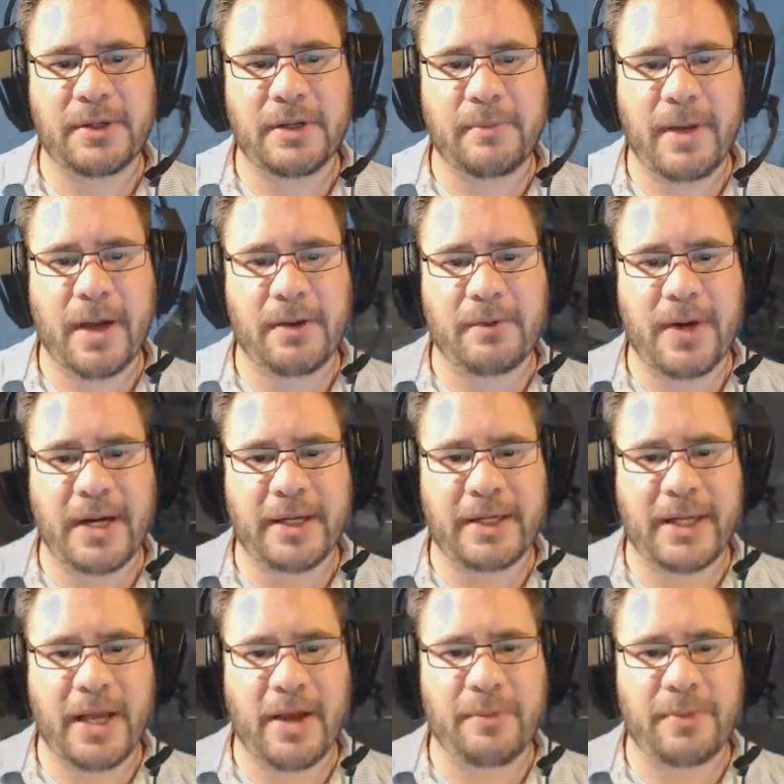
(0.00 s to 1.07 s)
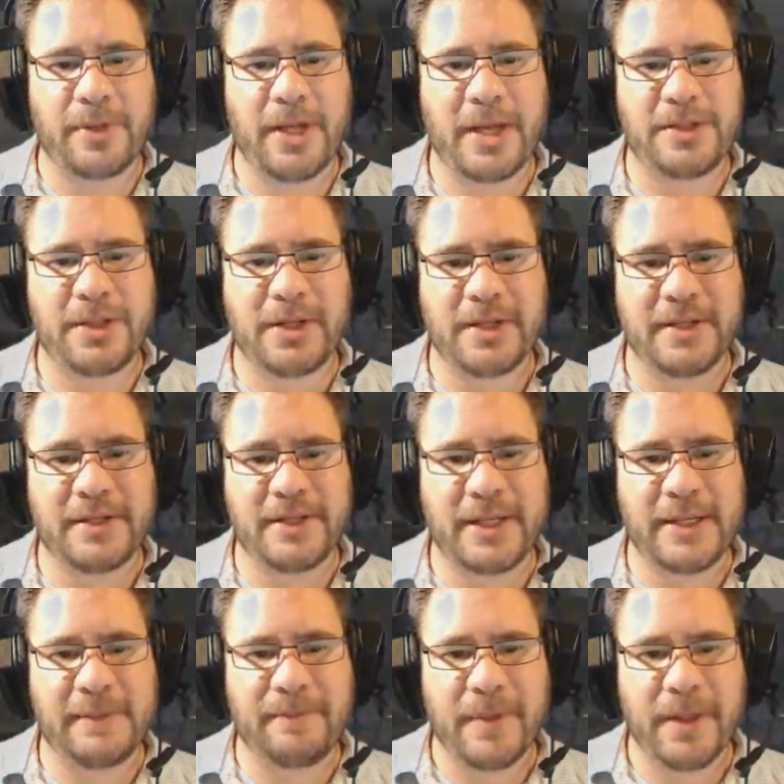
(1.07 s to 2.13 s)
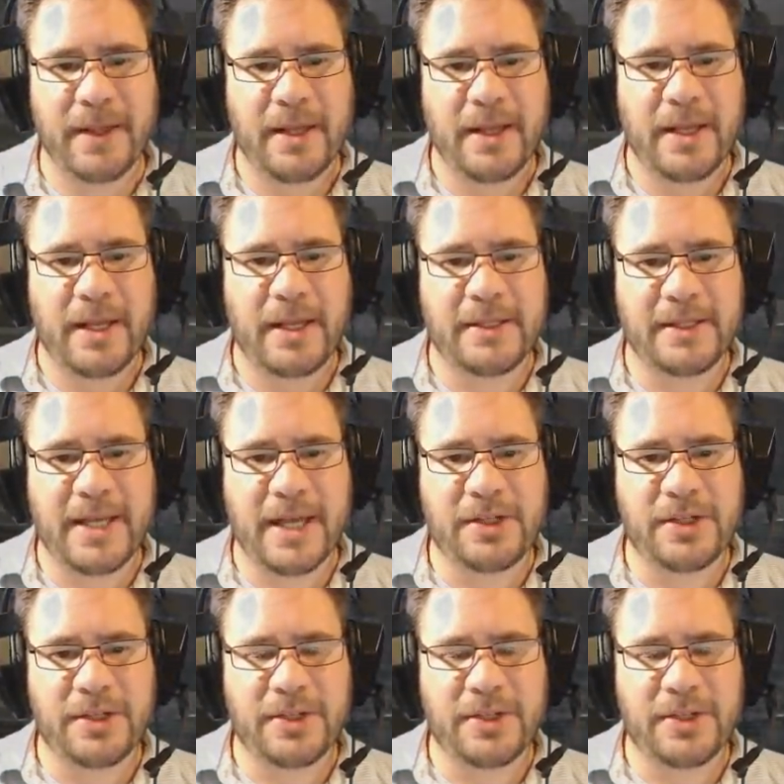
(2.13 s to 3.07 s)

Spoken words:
about right now. But as you can see, it's catching the